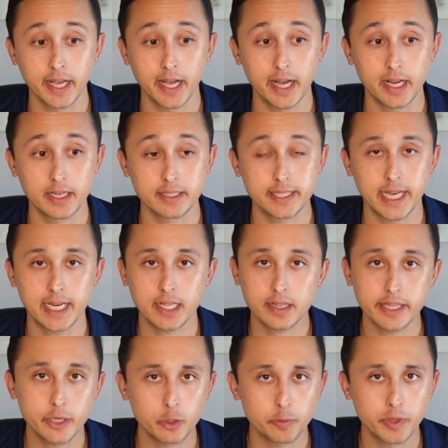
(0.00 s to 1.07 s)
Uh,
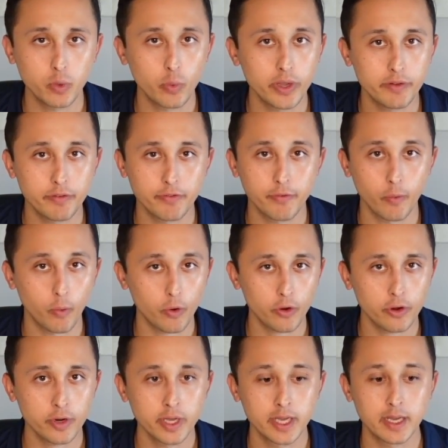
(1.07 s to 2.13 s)
technically, it would be week
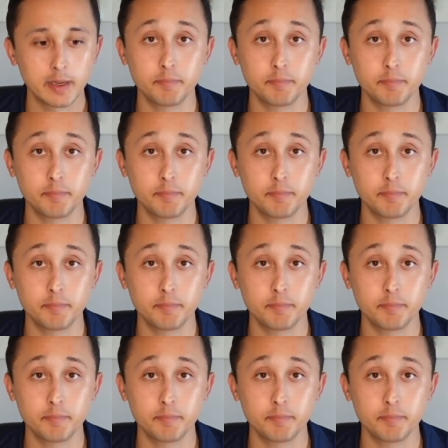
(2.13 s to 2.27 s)
four,